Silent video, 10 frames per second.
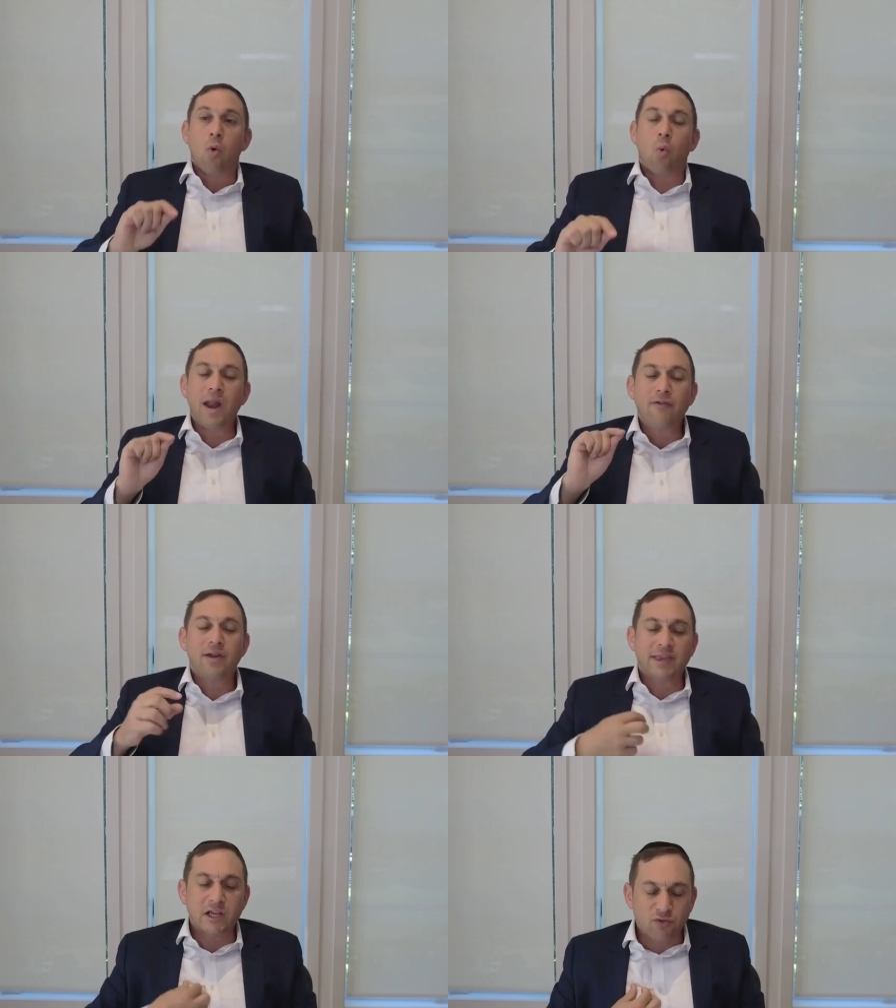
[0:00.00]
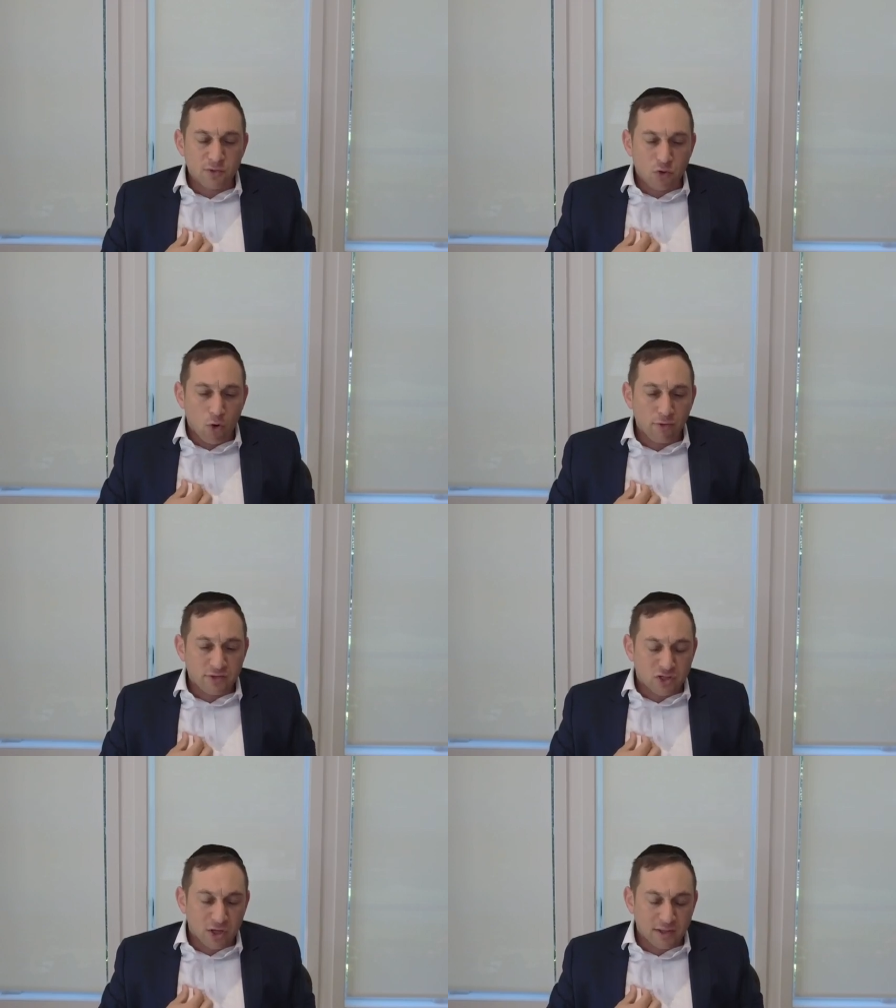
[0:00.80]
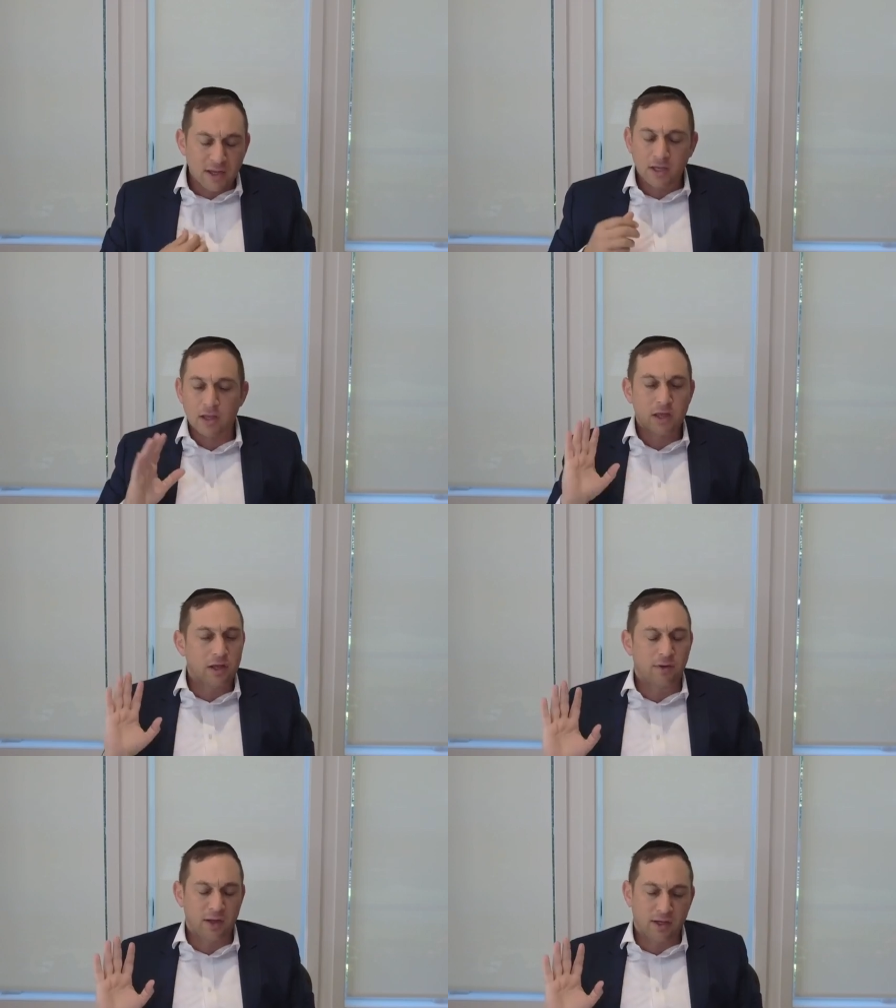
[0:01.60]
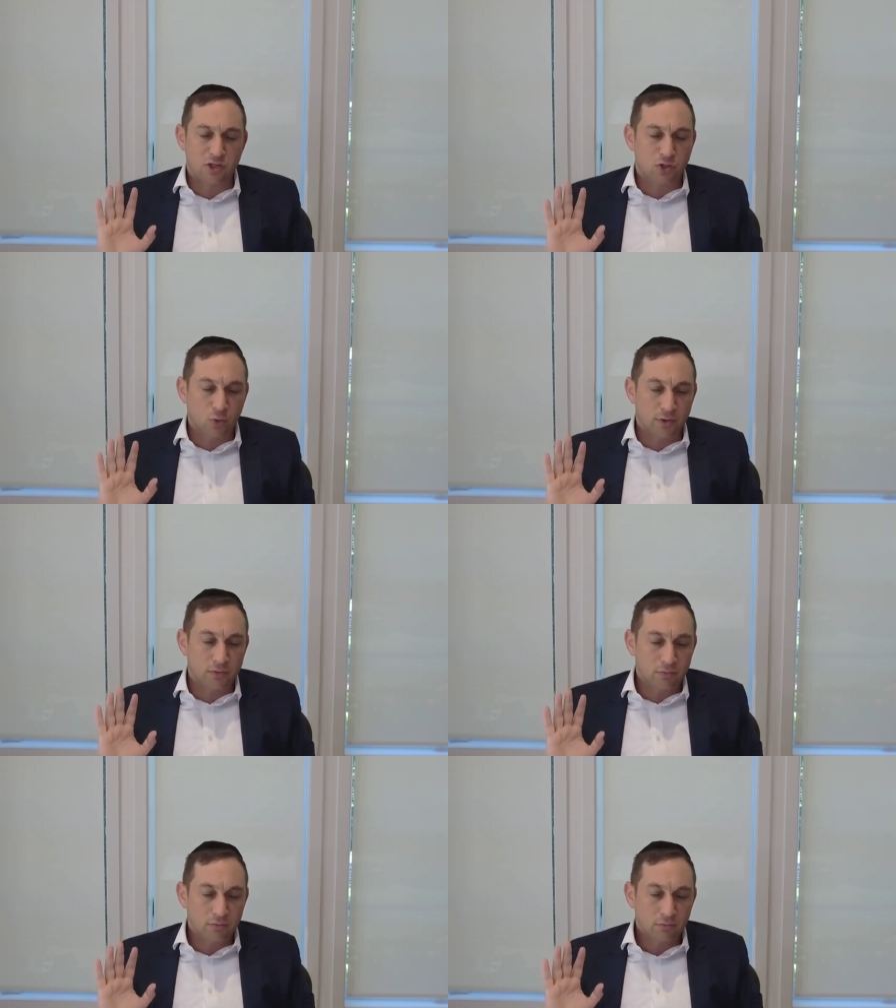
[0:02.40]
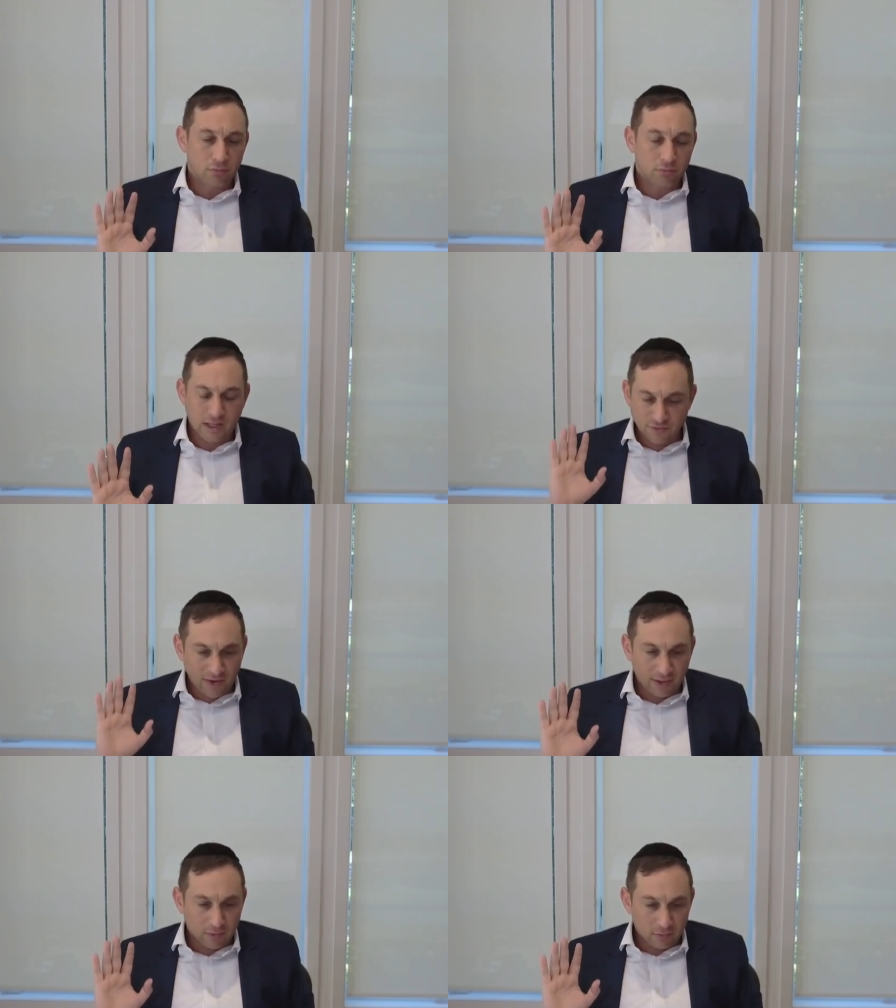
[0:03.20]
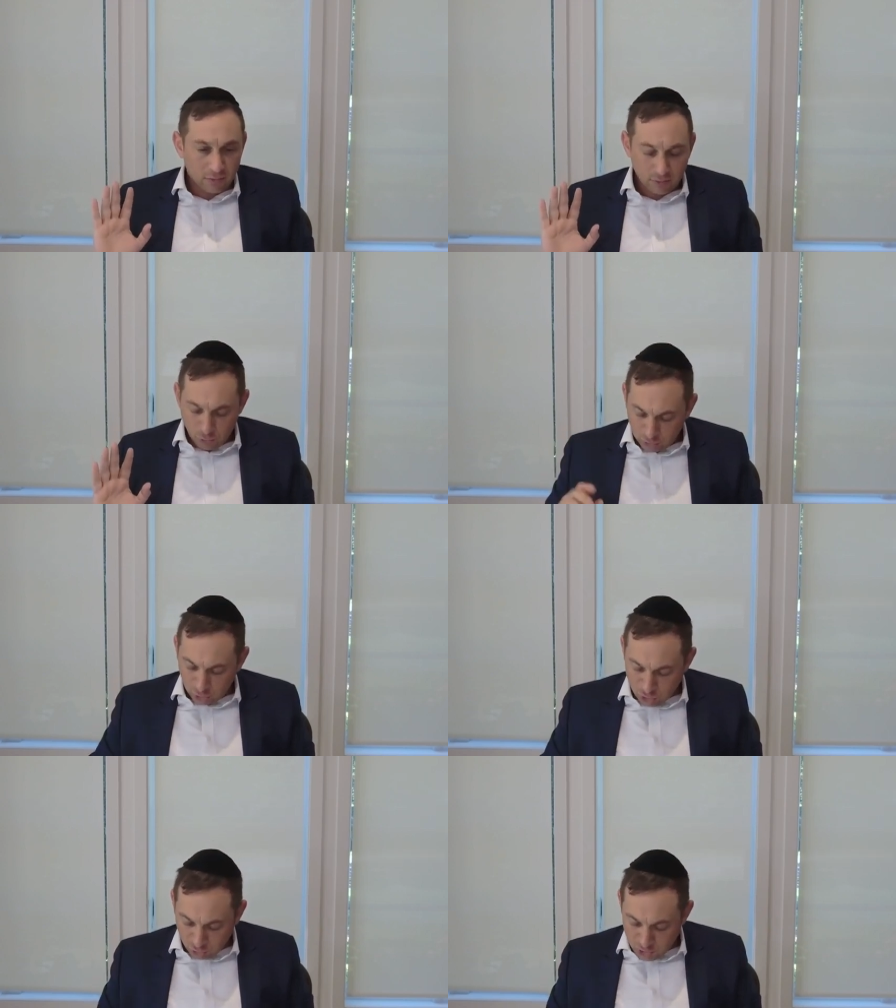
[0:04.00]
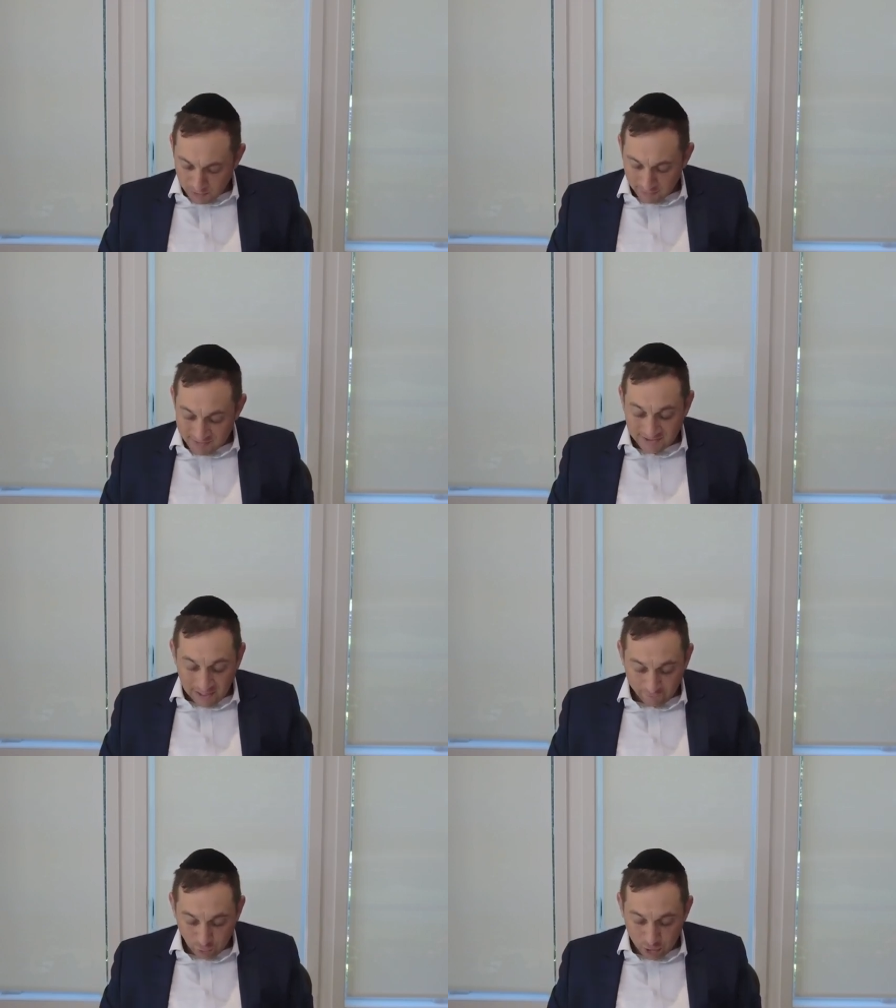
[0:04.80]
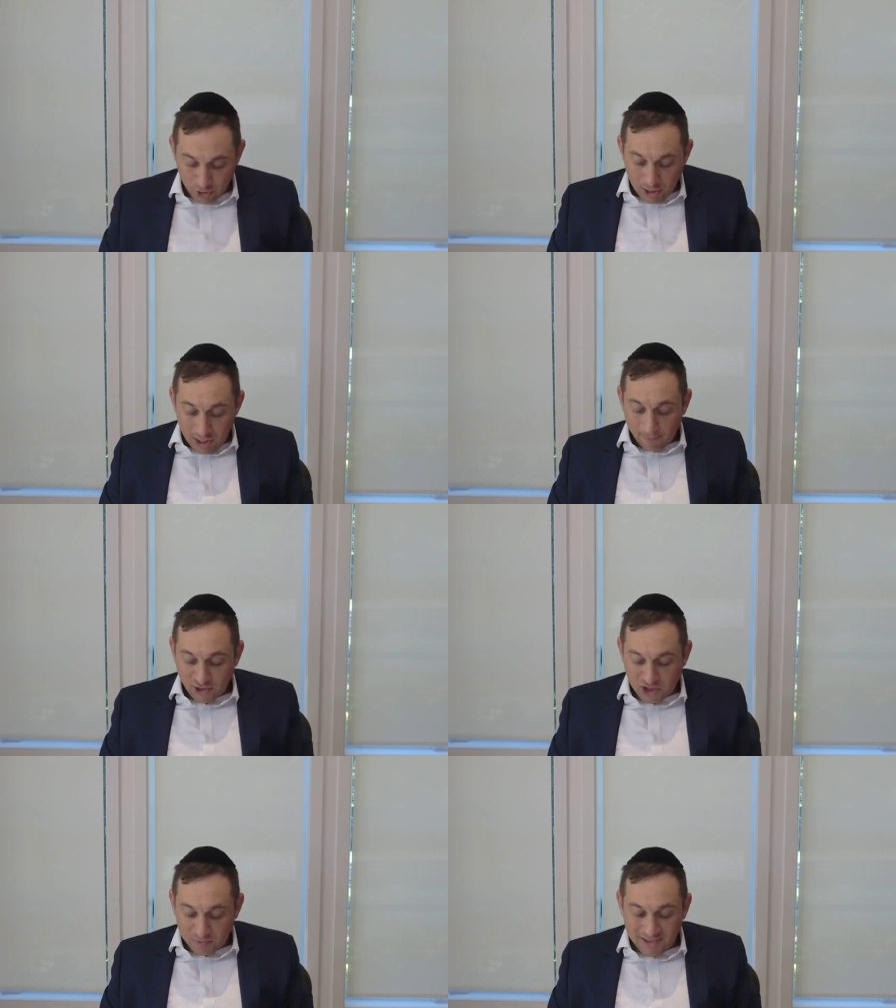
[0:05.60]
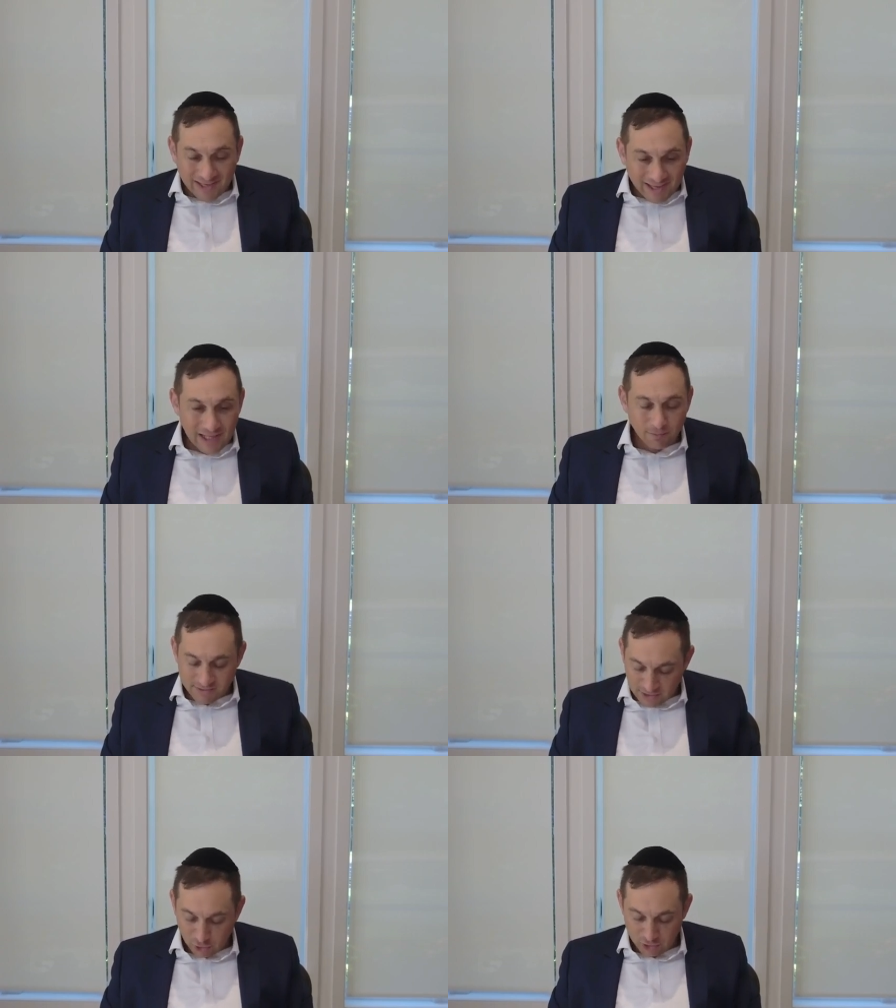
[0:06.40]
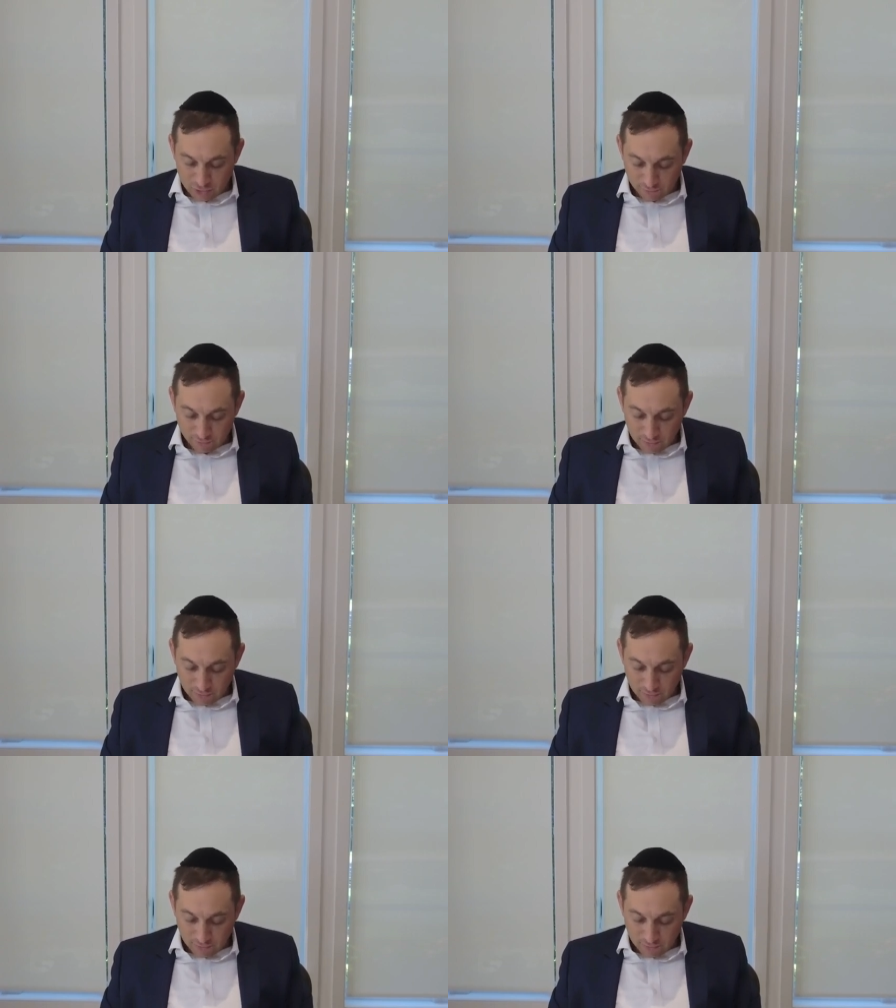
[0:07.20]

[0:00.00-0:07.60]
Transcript: Whatever he takes from his own sadeh, he could, he he store it. That's fine. Look at Losh Rashba. Miskavoy, mashimalaket misadoisov.